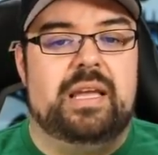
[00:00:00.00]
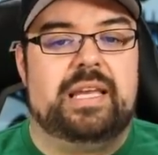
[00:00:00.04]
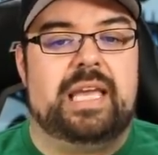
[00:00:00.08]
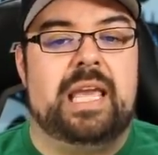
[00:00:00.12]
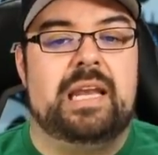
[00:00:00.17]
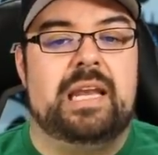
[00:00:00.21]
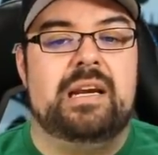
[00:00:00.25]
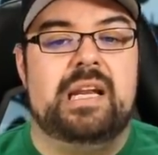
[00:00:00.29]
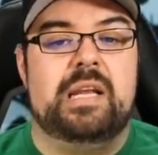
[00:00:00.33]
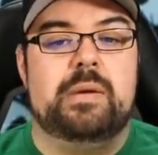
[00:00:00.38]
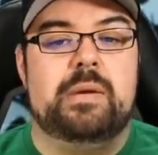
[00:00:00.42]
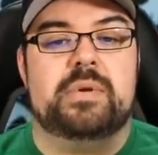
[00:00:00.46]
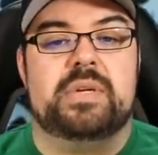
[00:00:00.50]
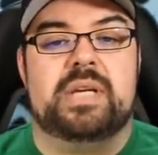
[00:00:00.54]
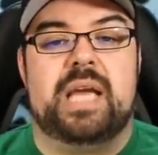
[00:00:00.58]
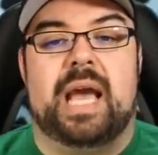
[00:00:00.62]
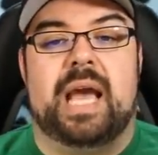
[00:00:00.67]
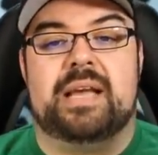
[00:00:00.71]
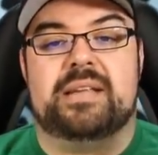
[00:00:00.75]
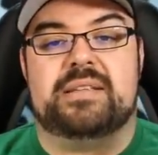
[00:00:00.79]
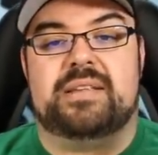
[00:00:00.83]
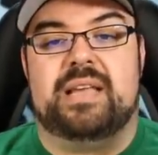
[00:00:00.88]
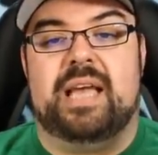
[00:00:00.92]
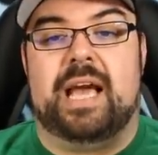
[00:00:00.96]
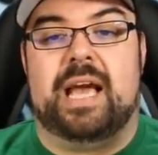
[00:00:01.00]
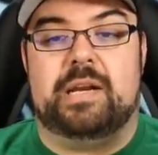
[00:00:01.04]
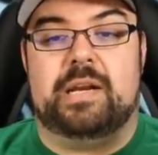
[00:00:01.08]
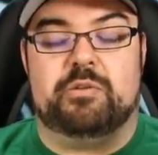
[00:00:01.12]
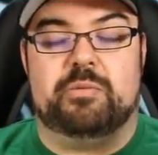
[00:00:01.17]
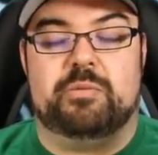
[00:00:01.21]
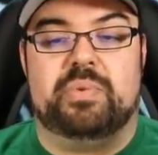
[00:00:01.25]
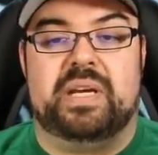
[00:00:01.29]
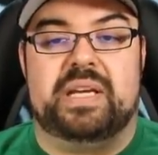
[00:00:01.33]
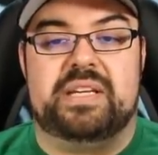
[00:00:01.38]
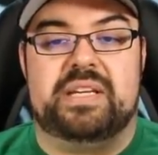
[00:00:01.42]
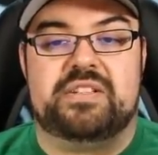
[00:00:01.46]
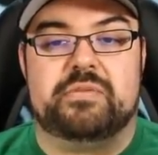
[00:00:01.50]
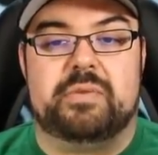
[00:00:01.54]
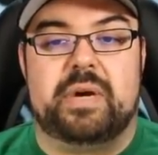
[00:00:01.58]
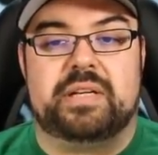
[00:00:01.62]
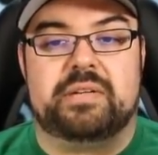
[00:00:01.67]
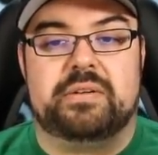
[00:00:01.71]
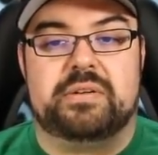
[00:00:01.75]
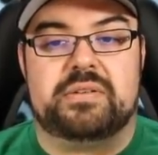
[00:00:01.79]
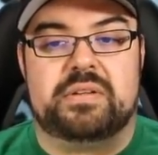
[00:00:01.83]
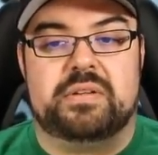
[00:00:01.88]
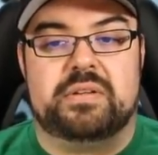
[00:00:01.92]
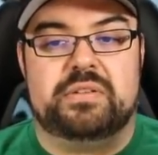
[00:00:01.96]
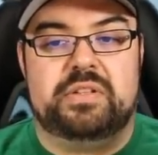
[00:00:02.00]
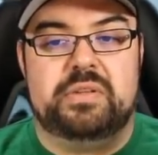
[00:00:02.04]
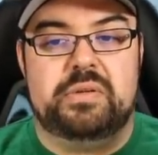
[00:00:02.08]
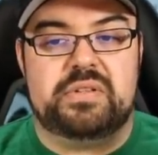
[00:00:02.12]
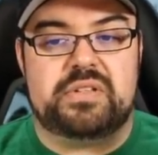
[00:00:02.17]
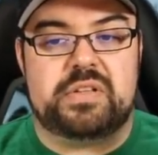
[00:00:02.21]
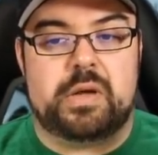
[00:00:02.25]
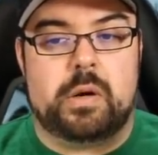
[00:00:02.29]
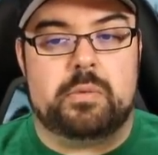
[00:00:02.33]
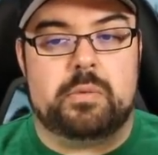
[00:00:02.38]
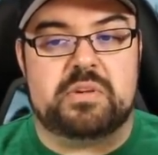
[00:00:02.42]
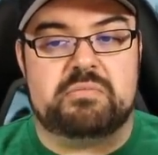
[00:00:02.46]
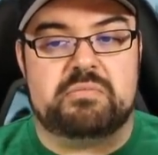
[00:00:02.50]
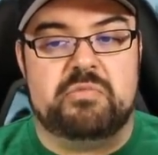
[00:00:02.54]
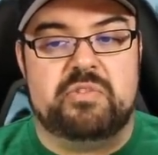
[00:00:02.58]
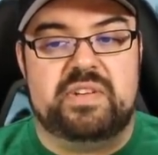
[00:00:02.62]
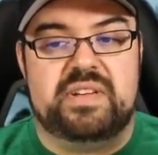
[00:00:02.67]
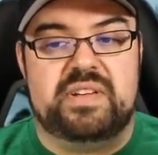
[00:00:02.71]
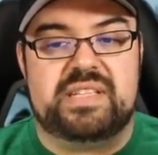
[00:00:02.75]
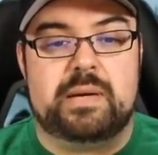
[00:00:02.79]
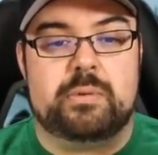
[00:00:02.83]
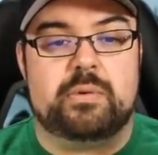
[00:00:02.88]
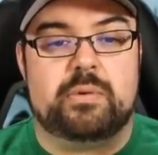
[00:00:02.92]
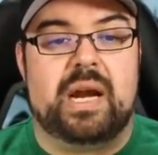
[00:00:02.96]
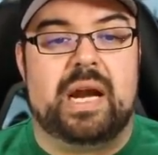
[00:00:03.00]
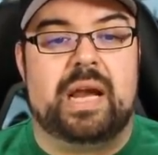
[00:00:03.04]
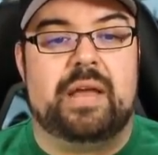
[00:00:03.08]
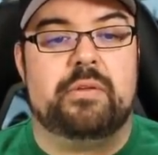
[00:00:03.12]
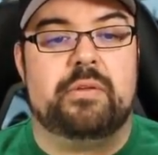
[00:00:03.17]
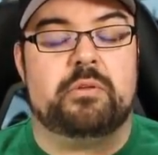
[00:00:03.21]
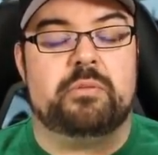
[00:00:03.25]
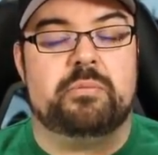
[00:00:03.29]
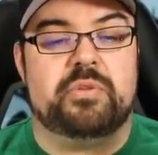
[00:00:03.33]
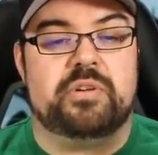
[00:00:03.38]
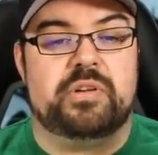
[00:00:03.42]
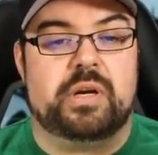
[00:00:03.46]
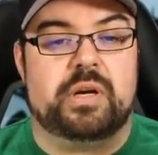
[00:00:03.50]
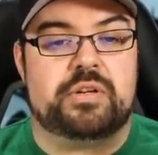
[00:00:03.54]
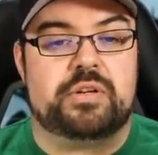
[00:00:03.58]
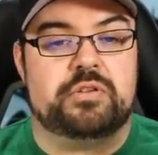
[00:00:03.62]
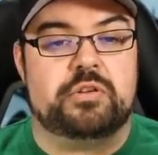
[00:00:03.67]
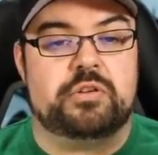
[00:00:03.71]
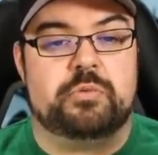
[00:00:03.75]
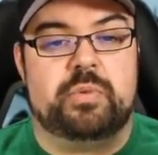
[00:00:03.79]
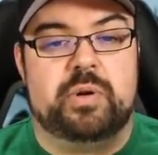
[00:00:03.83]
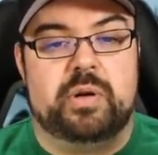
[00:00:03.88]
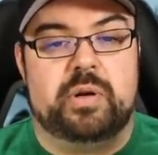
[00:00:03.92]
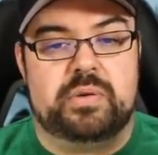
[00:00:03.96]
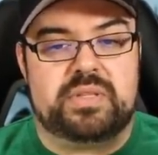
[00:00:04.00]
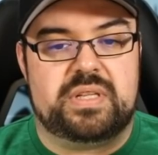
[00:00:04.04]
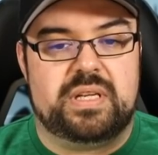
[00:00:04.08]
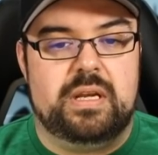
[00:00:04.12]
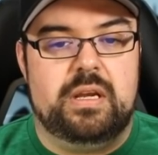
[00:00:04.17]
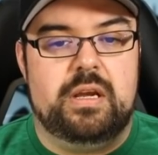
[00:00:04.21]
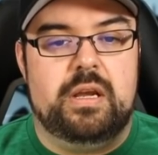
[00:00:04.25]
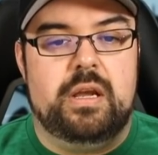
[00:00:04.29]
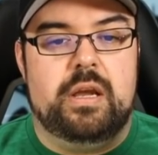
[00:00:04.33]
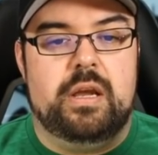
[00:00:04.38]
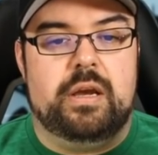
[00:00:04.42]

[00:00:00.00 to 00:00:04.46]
Kennedy has had to replace directors on two Star Wars movies that were either in production or post.